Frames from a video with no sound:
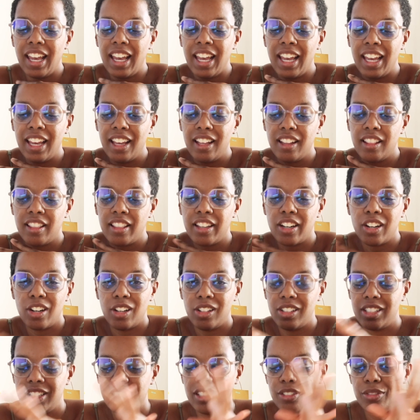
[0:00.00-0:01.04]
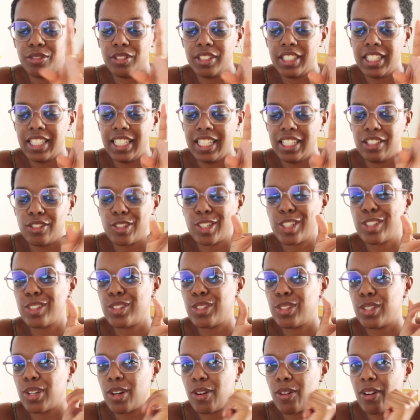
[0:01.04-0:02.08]
and they're all at different stages.
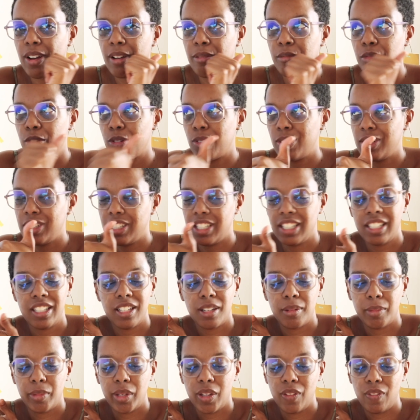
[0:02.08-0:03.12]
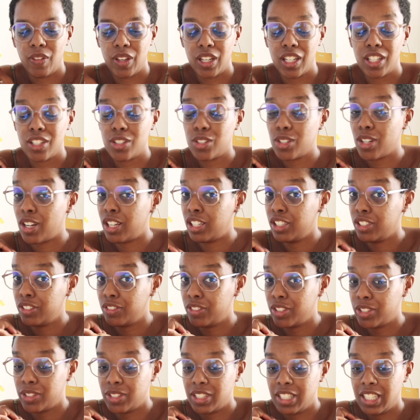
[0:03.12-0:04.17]
So I'm going to attempt to finish all
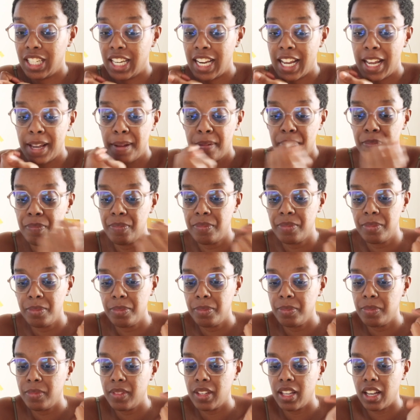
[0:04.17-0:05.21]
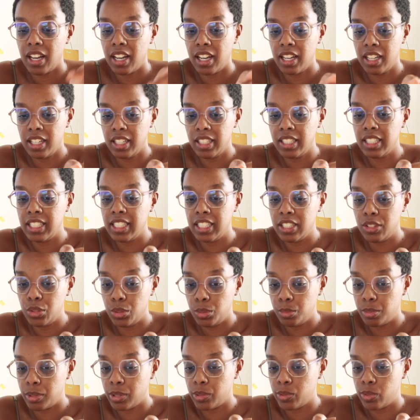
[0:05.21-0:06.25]
of those today. I need
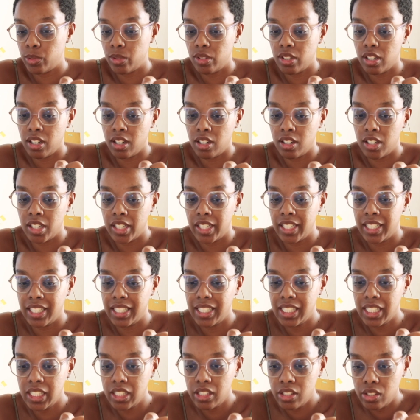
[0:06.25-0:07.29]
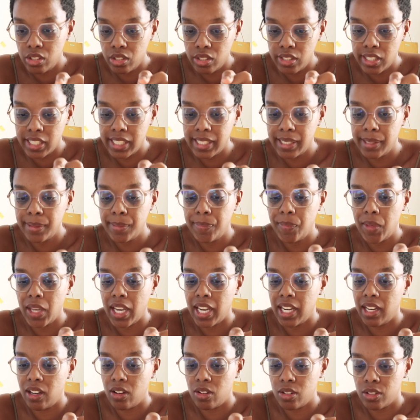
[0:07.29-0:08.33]
to post on Instagram.
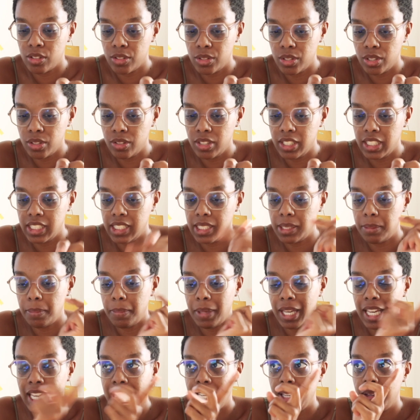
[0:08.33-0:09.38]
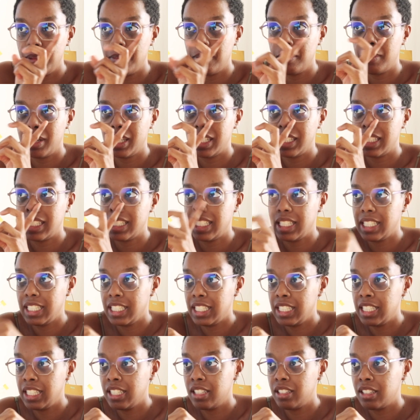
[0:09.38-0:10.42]
I also need to pay my
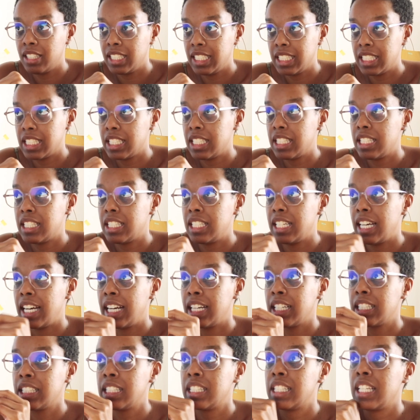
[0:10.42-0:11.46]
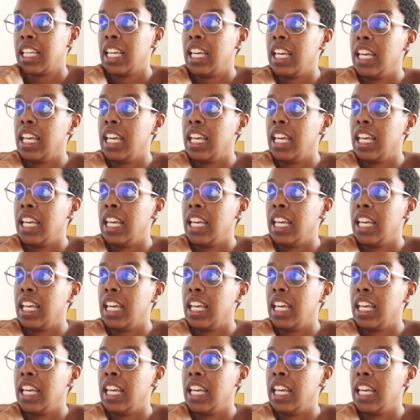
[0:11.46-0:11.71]
city license tax